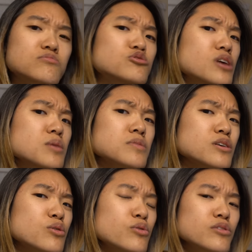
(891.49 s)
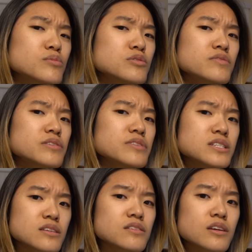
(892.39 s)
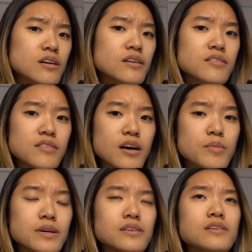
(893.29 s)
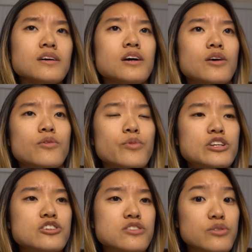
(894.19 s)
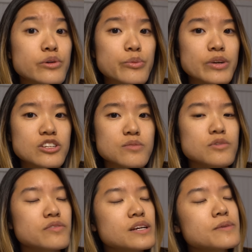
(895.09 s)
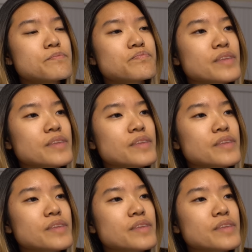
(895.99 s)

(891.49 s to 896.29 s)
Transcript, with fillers: drama horror movie recently called Thelma, which is a Norwegian movie.